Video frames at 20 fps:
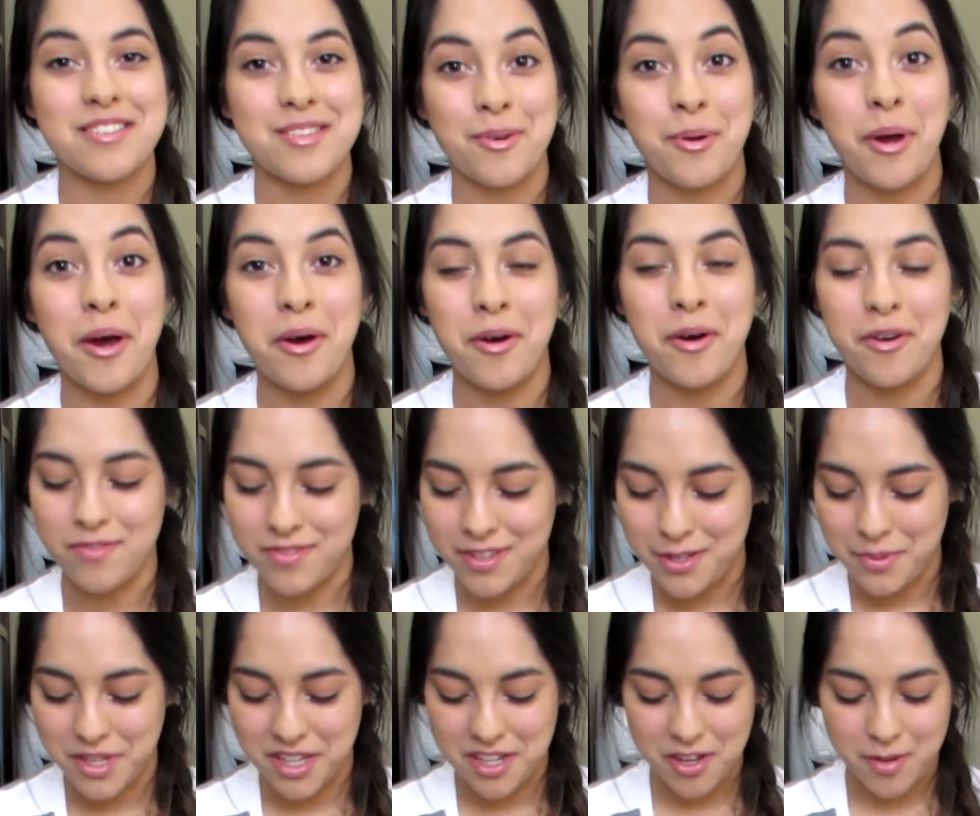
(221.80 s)
So hopefully
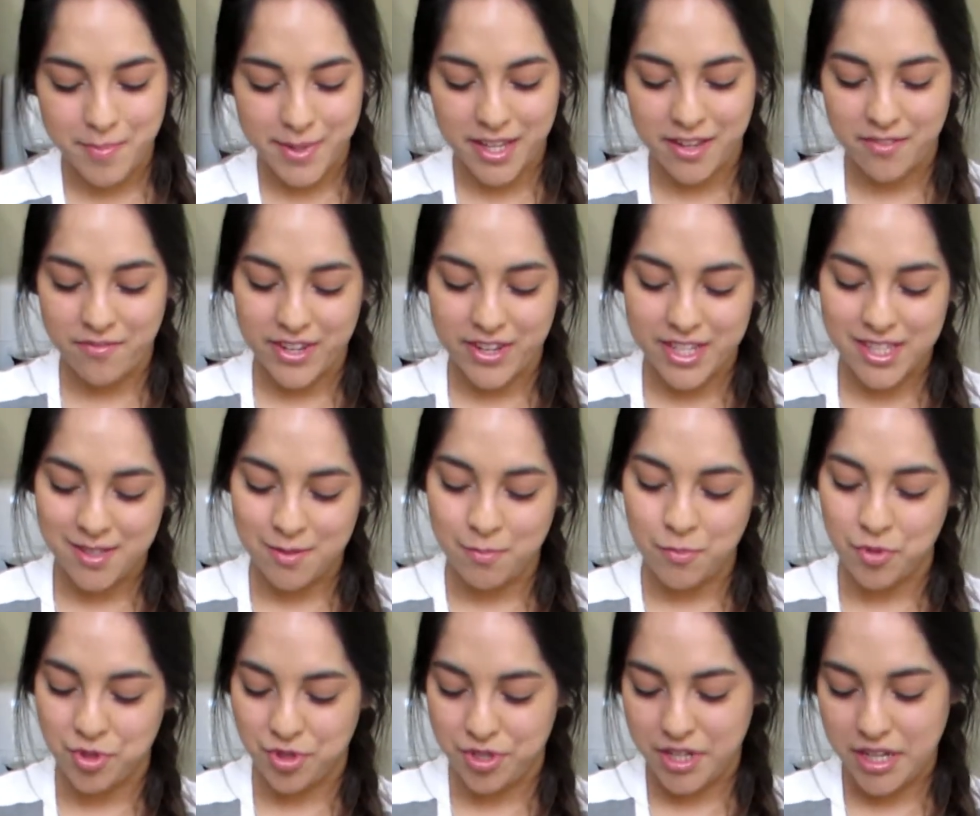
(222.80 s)
we can go back and find some
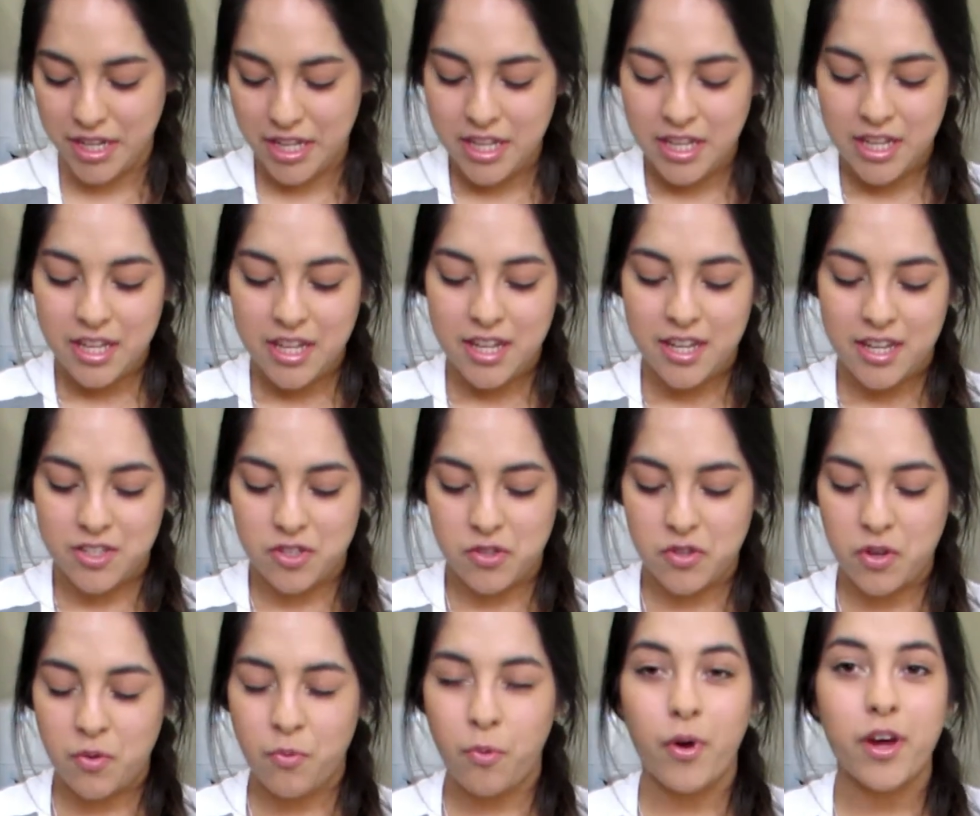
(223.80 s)
more. I don't
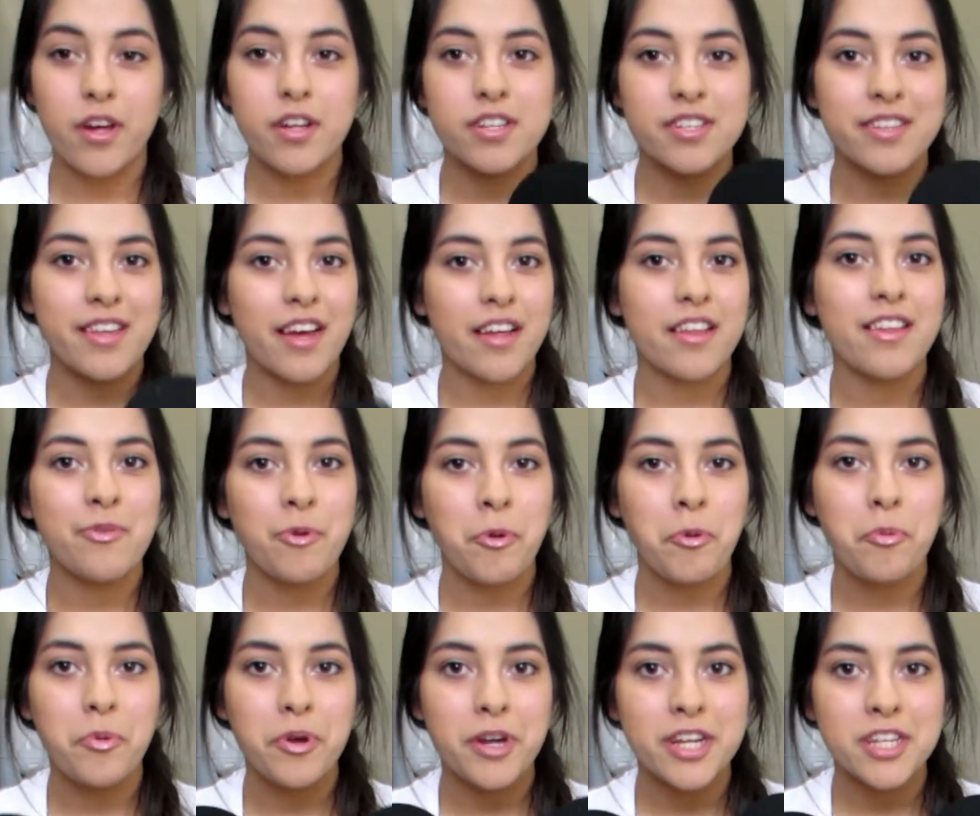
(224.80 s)
know what exactly
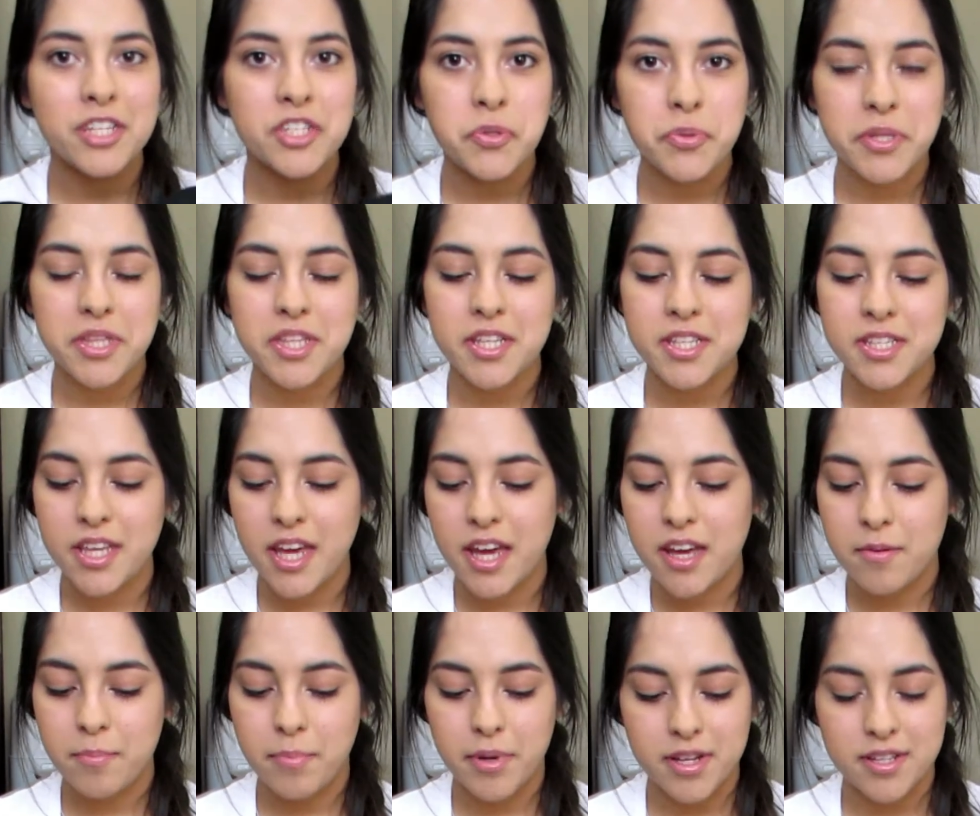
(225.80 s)
what we're going to do with these
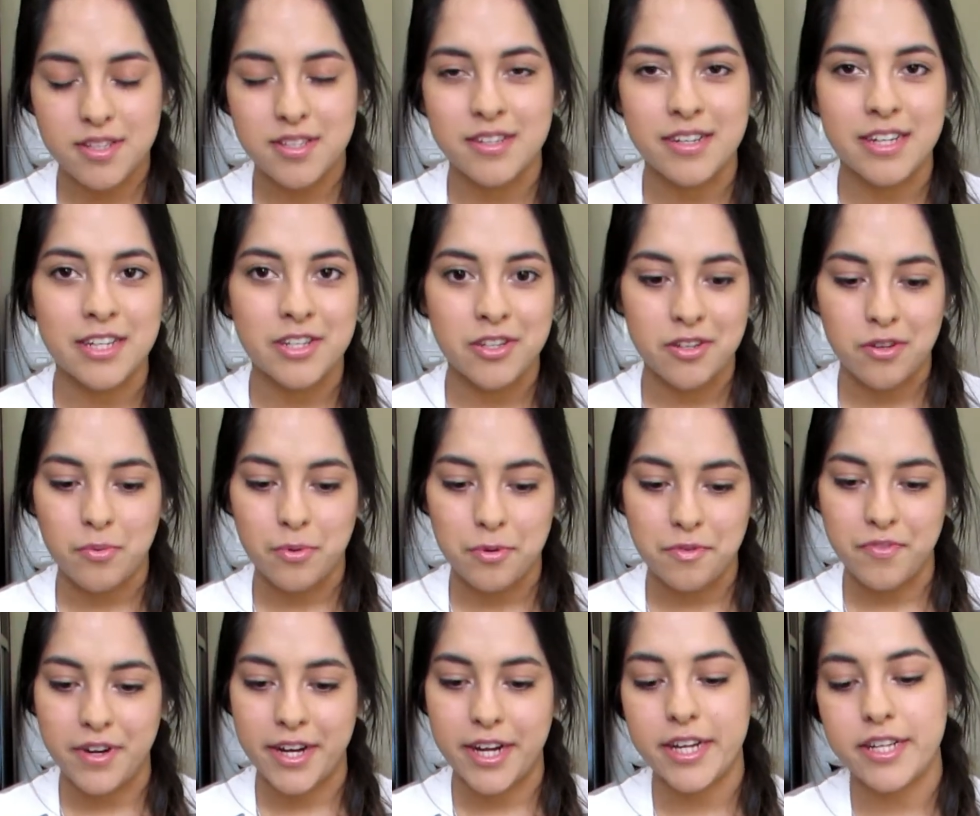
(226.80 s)
yet, but I know we'll
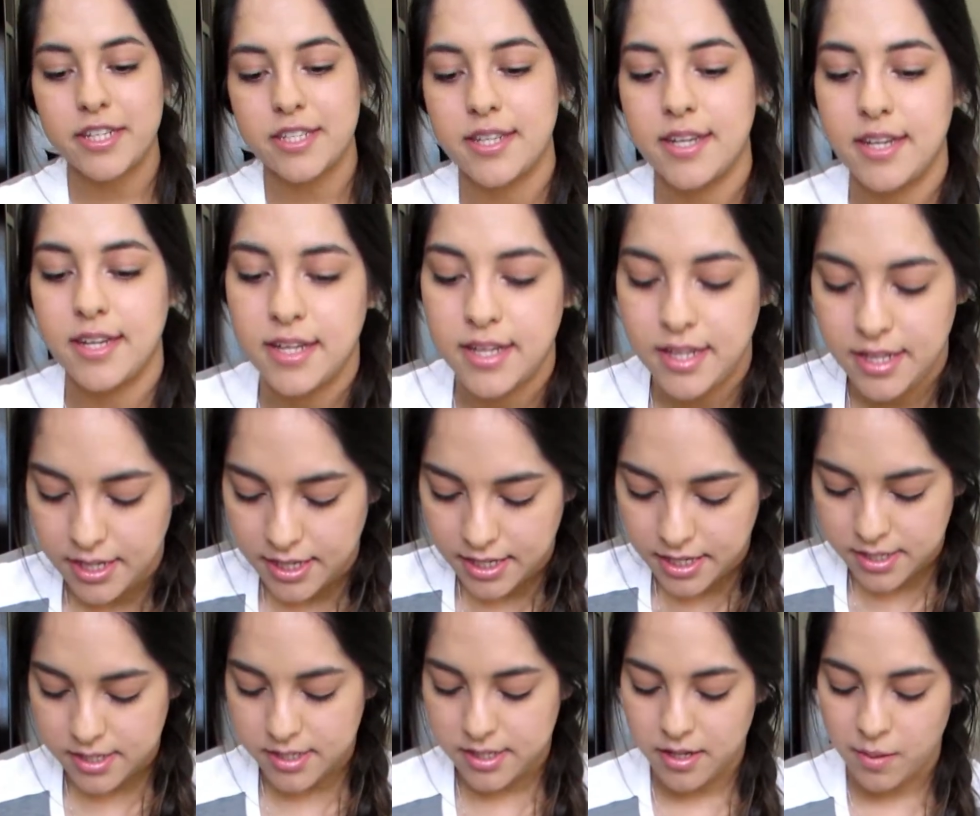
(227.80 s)
find
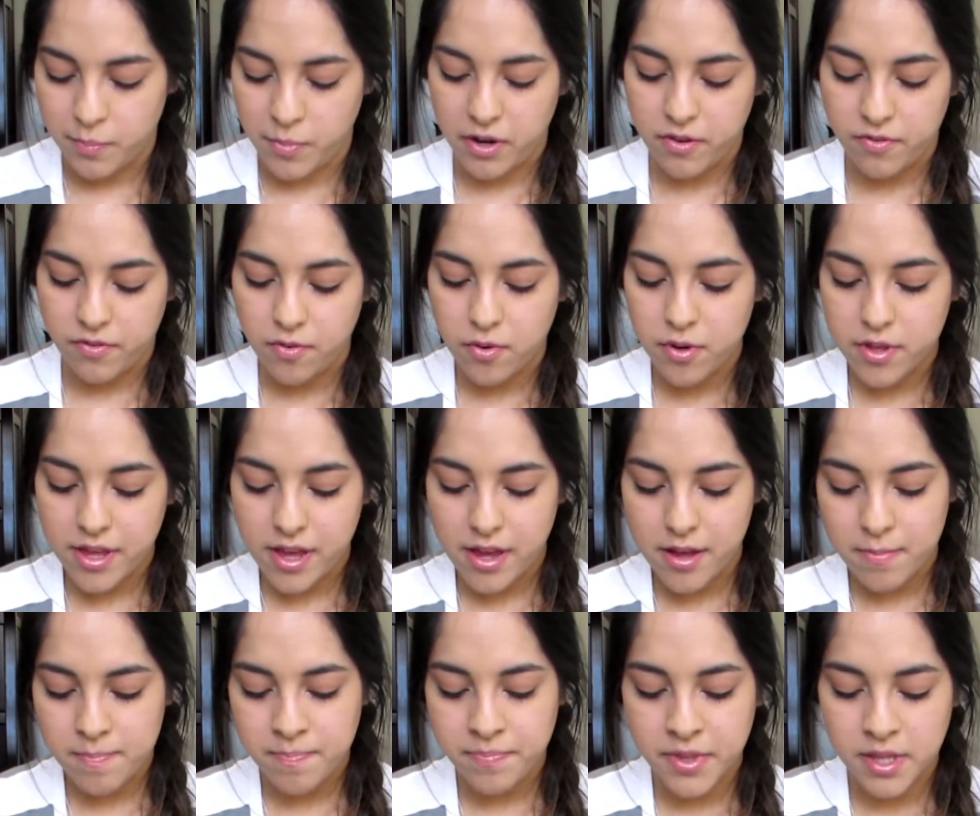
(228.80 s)
somewhere for
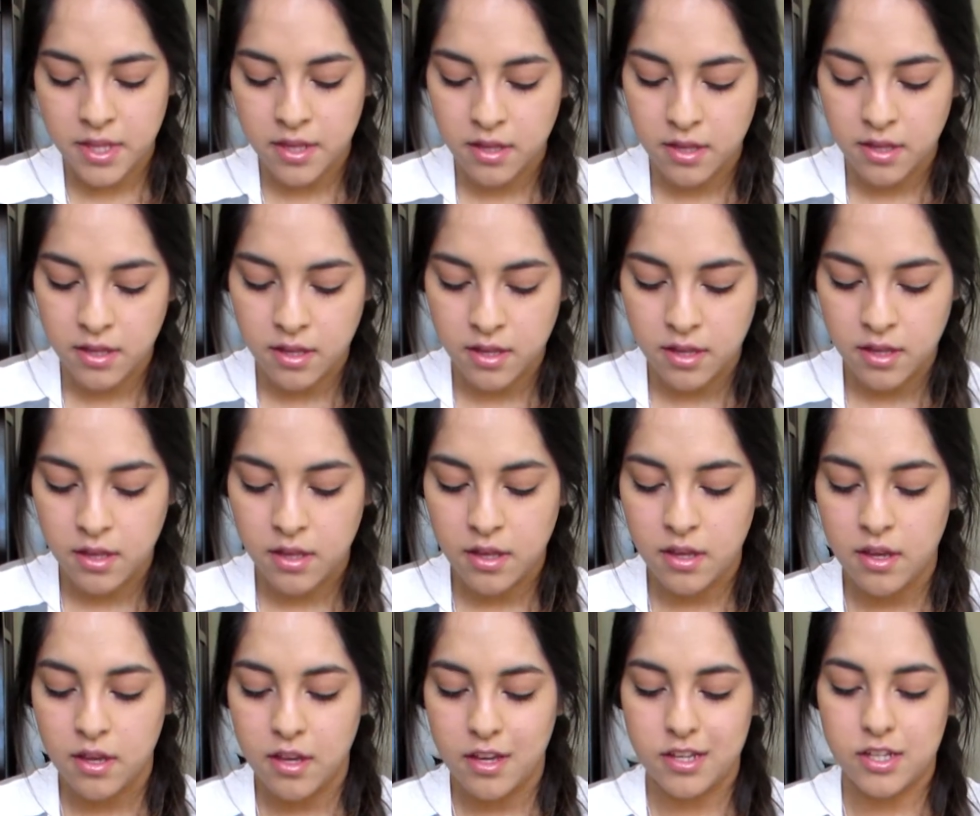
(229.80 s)
them
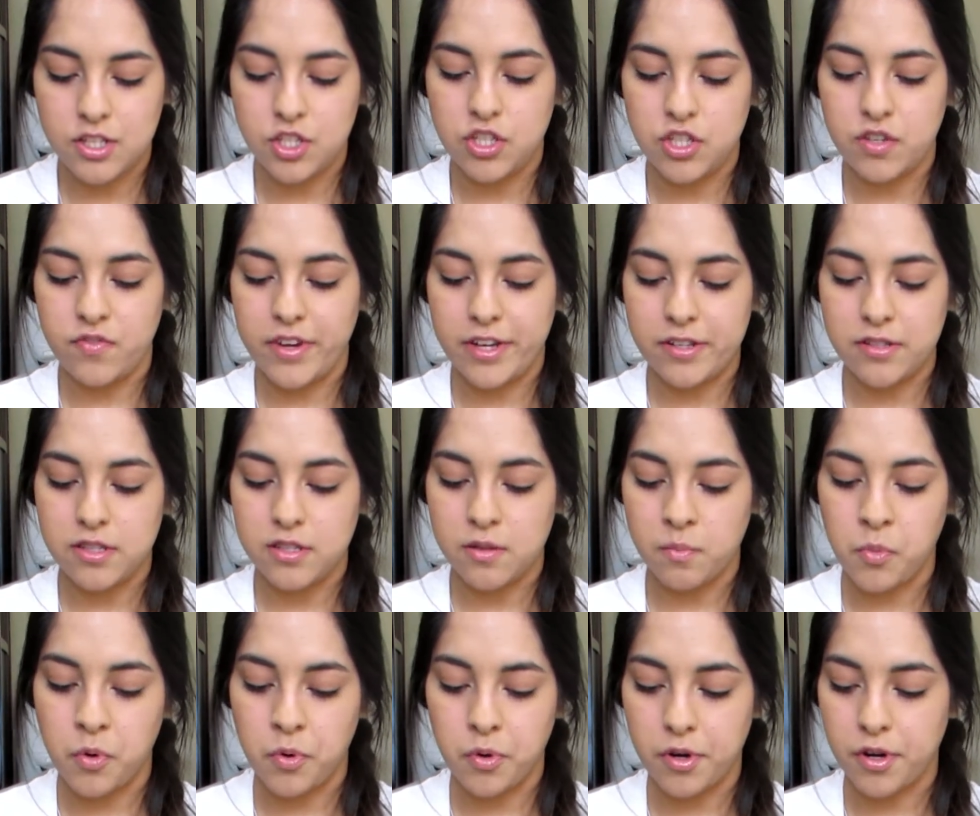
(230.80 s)
and she found some
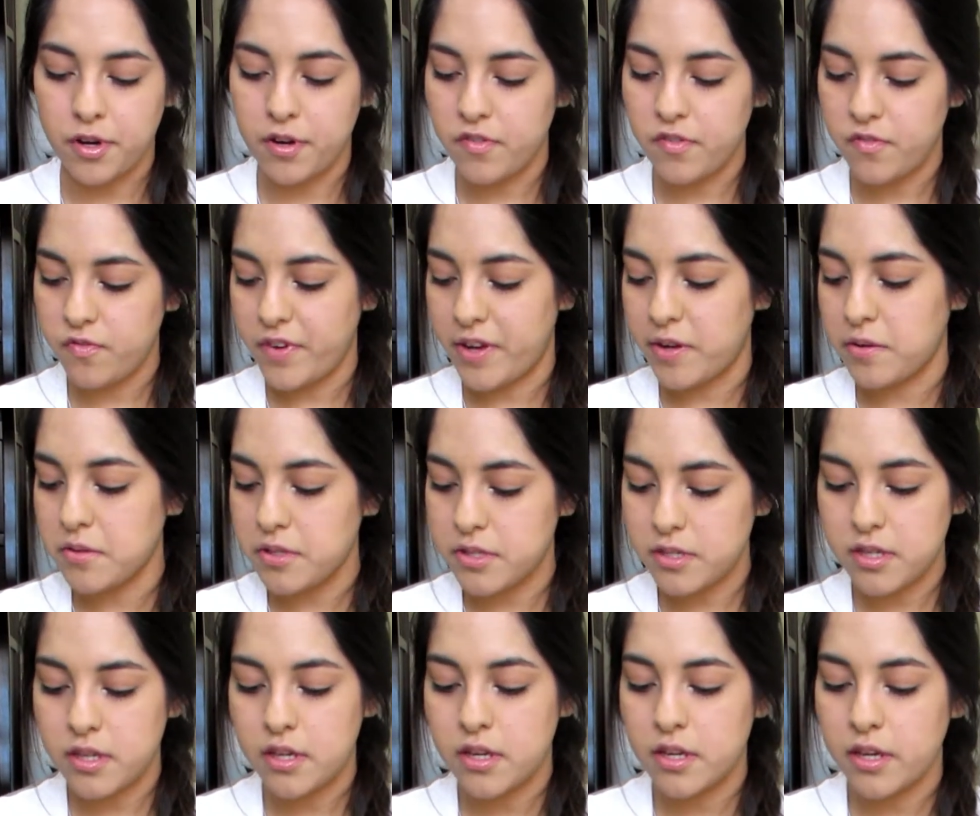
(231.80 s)
more felt
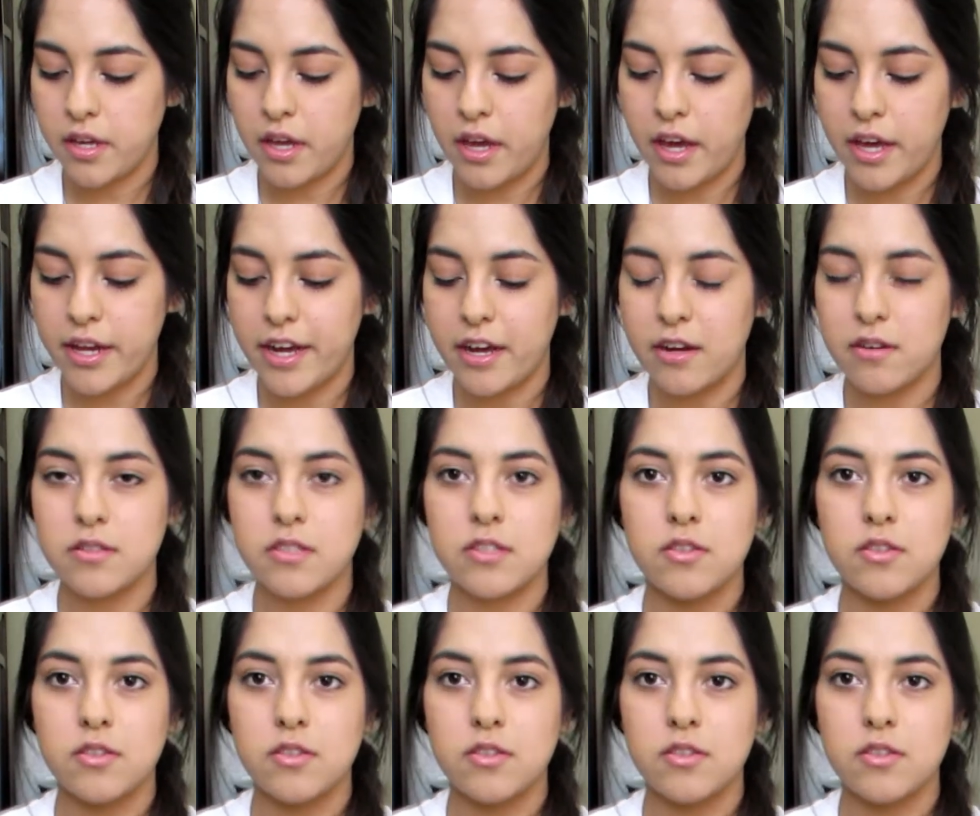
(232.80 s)
cutouts.